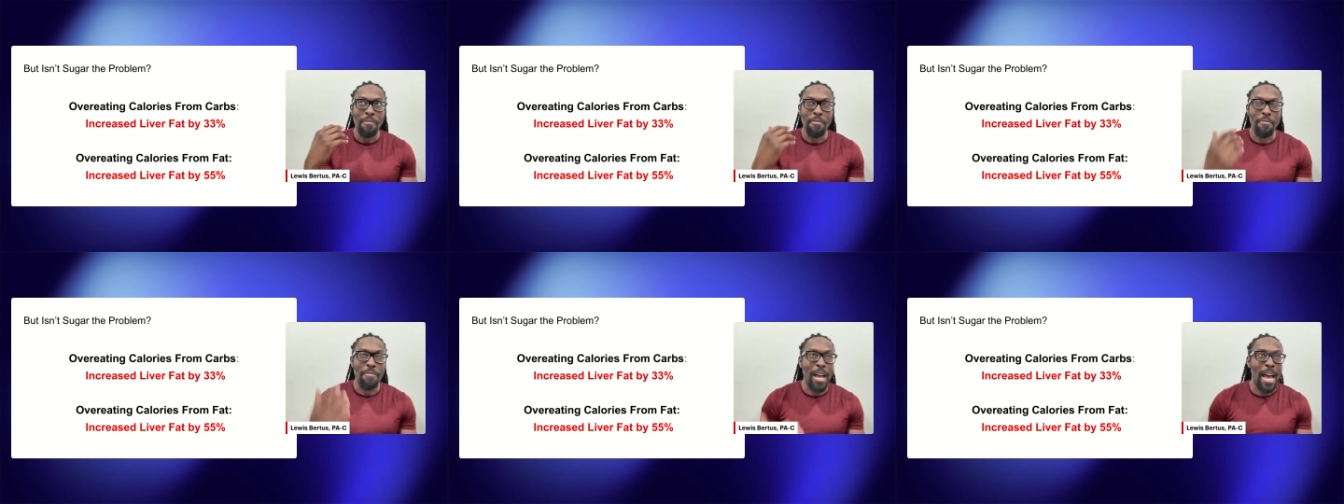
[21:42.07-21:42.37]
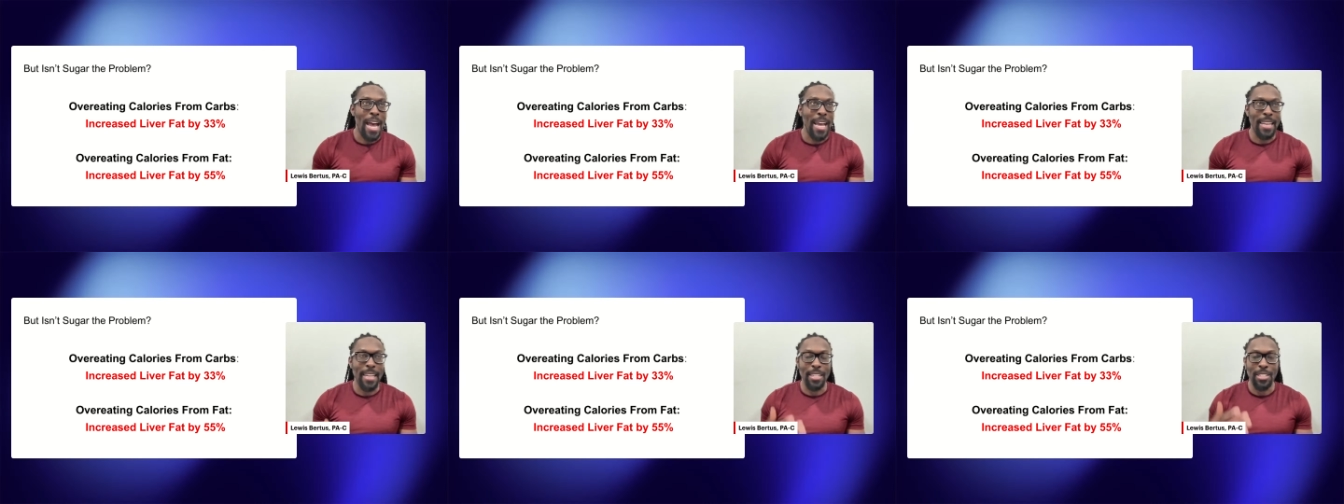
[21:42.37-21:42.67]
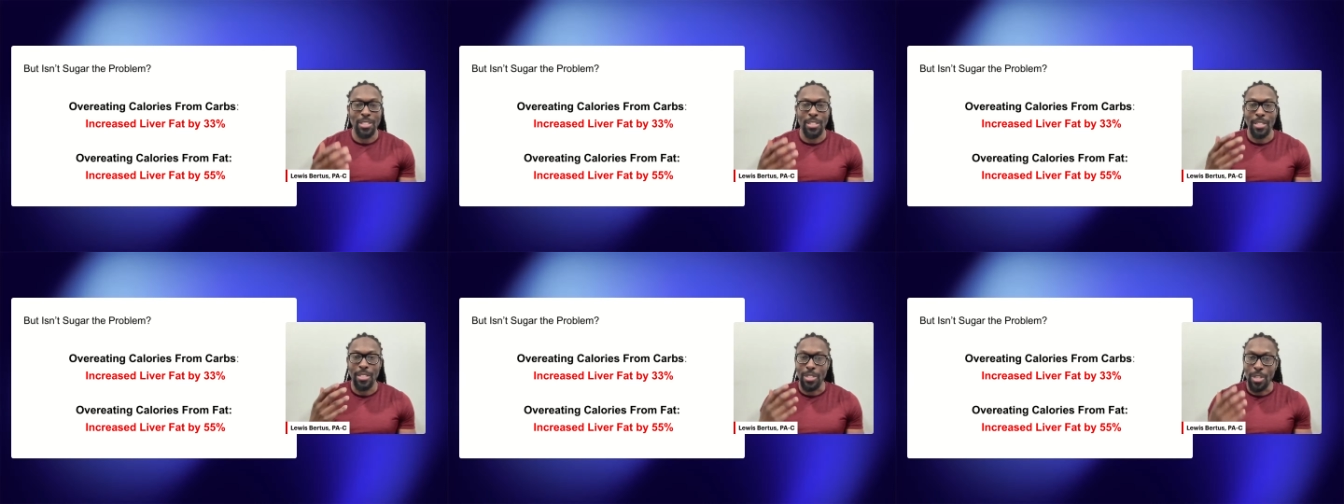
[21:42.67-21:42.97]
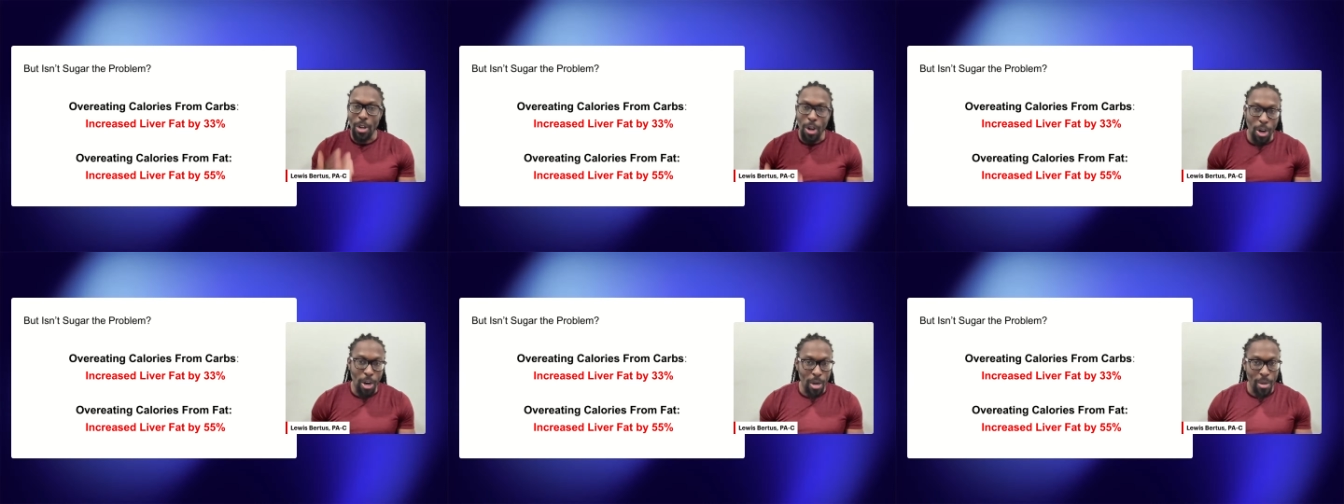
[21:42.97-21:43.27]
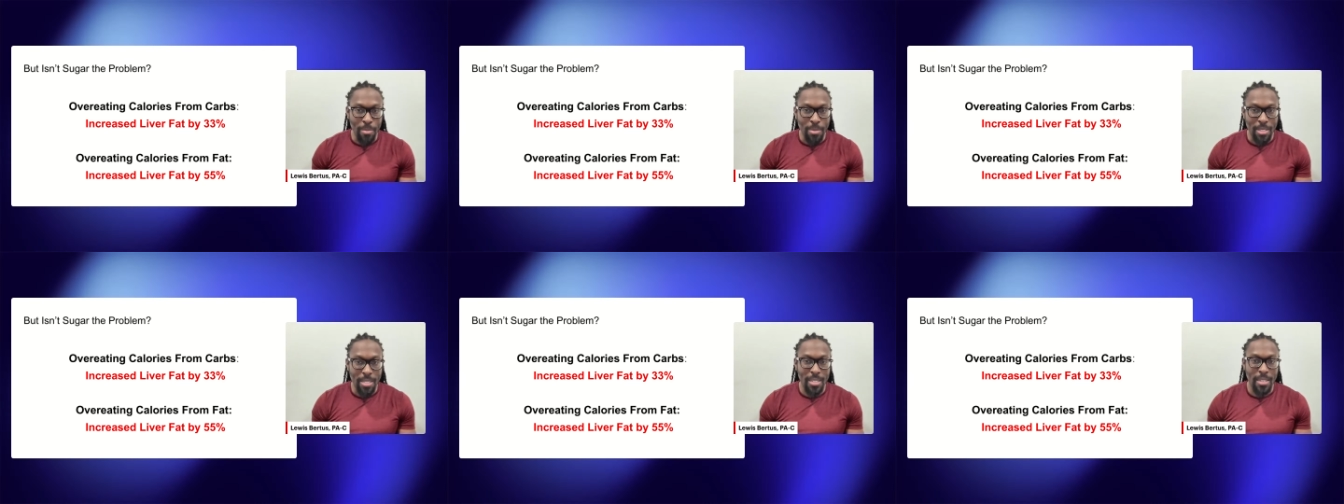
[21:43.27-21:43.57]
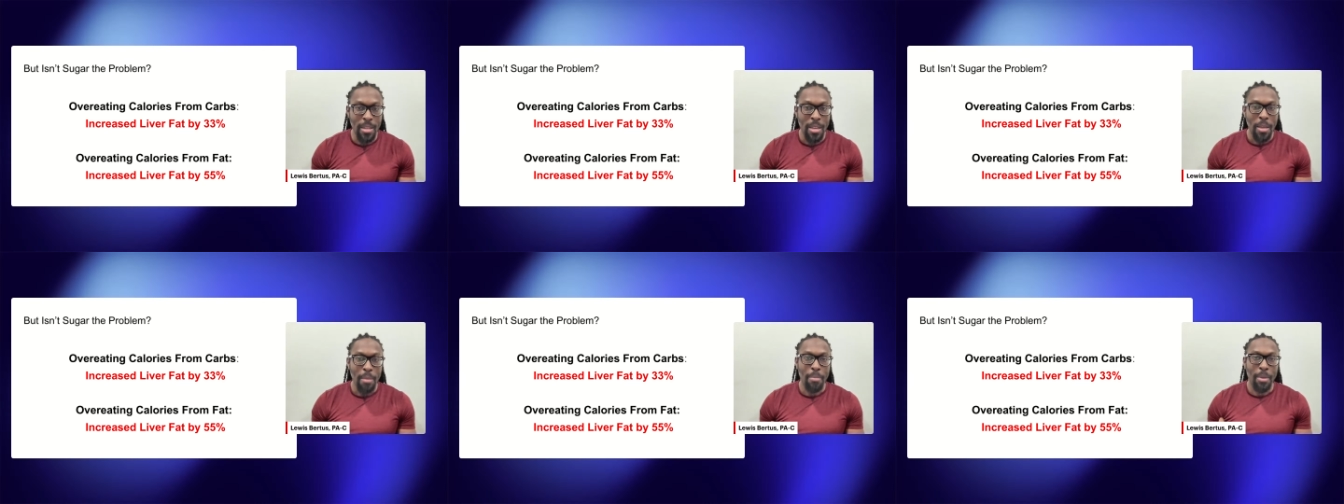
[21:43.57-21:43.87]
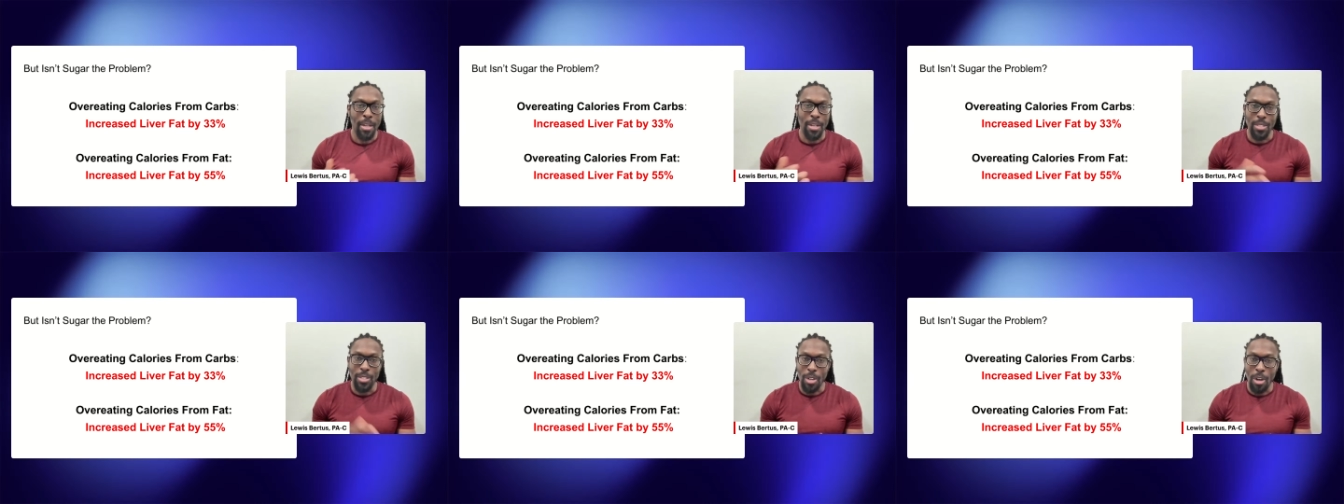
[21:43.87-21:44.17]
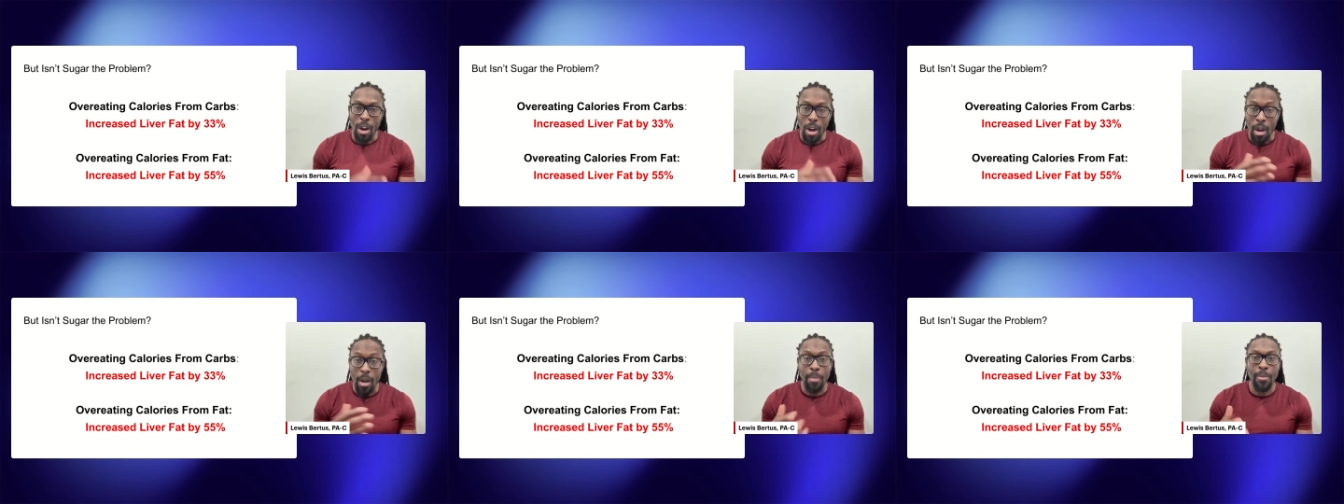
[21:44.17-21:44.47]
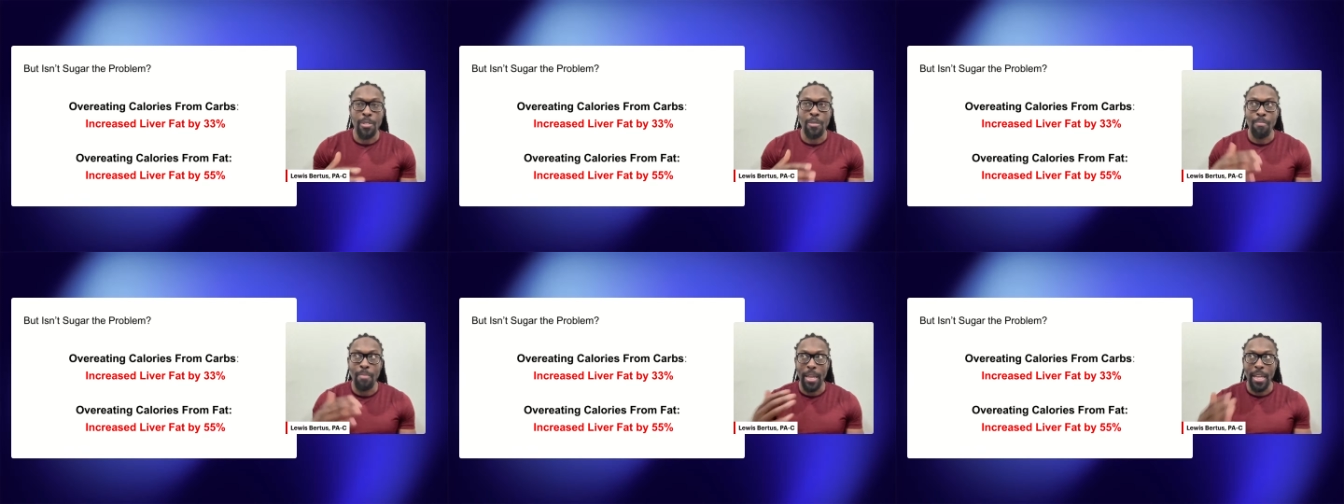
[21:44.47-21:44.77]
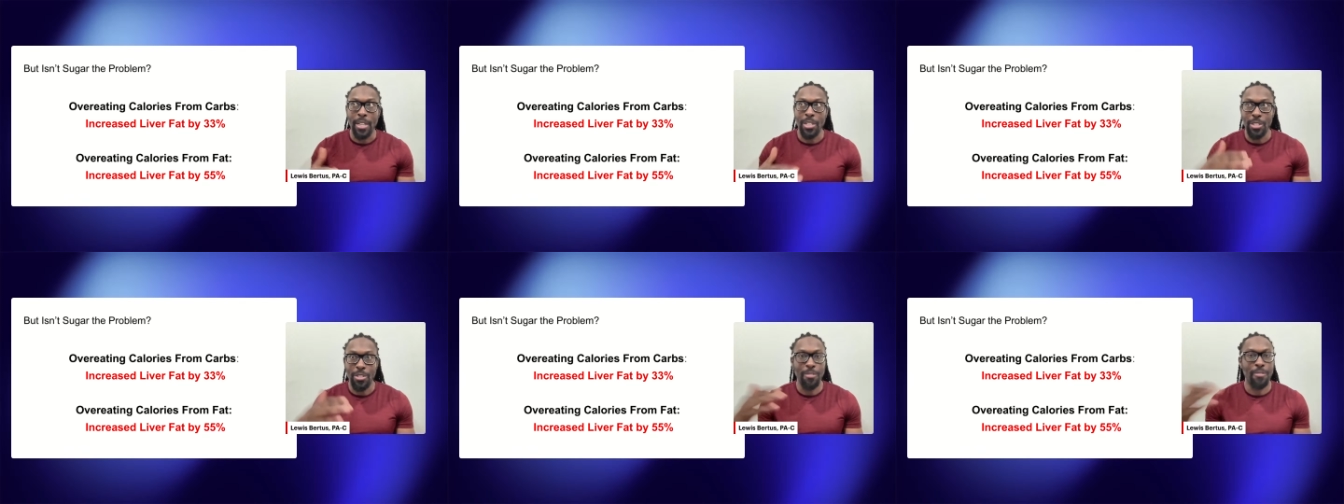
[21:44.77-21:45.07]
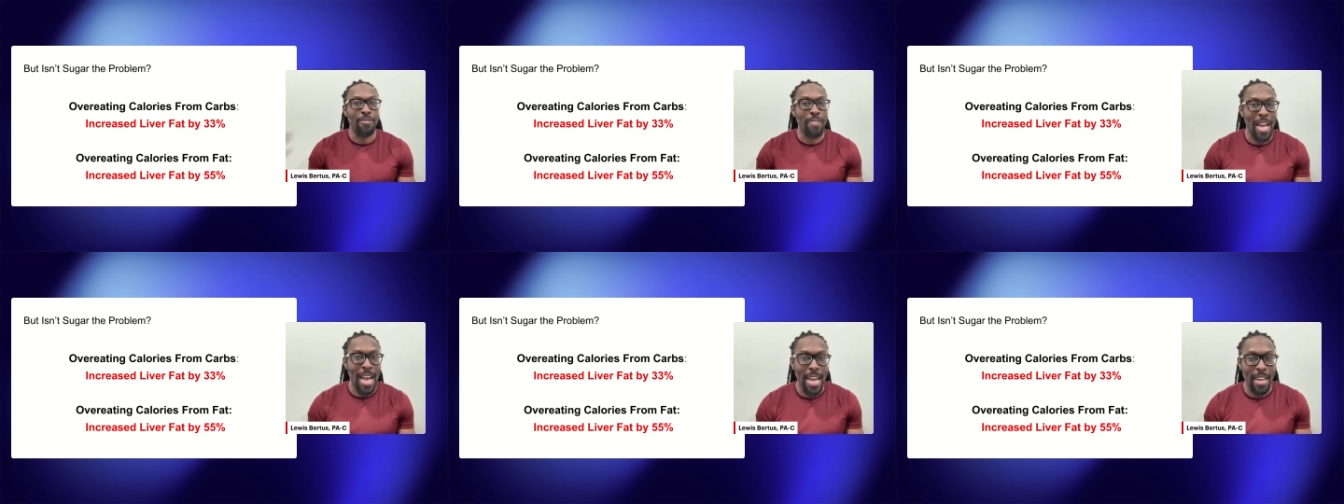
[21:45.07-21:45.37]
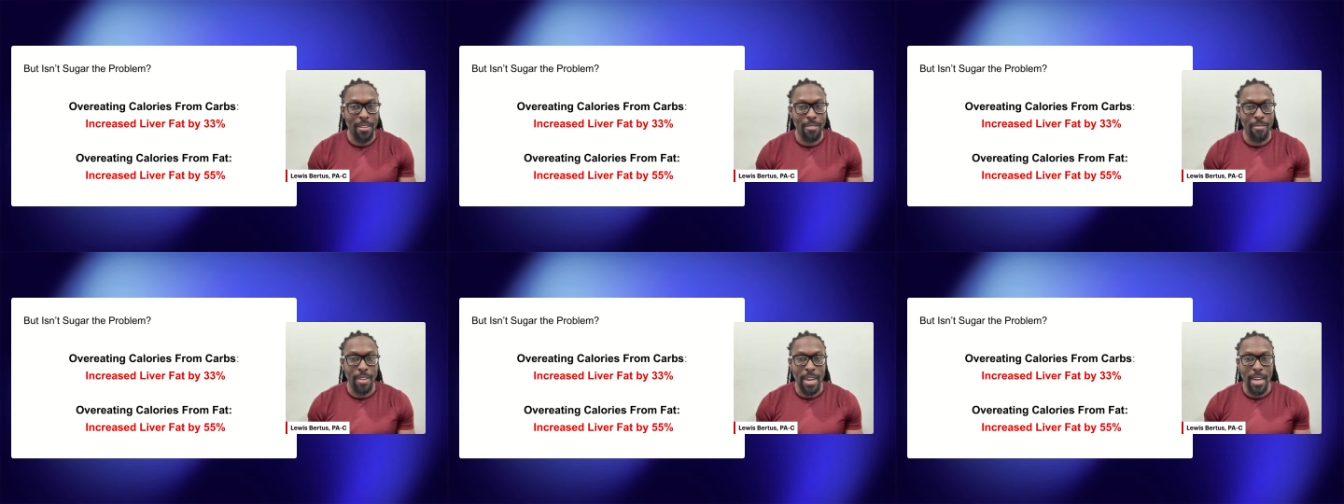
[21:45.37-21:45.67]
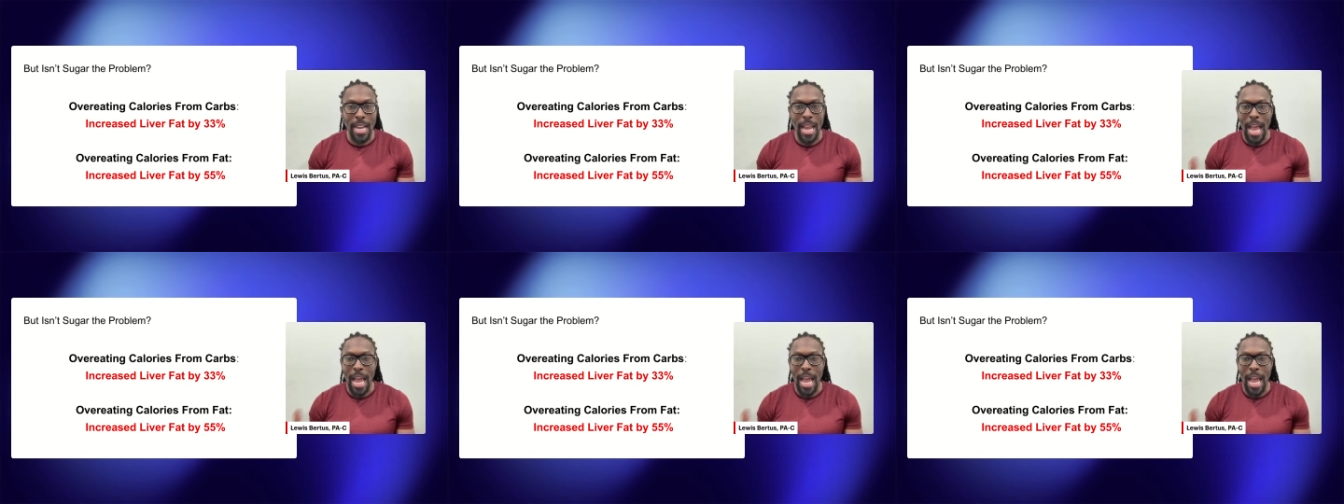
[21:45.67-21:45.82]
fat. It's carbs, because carbs makes you fat, right?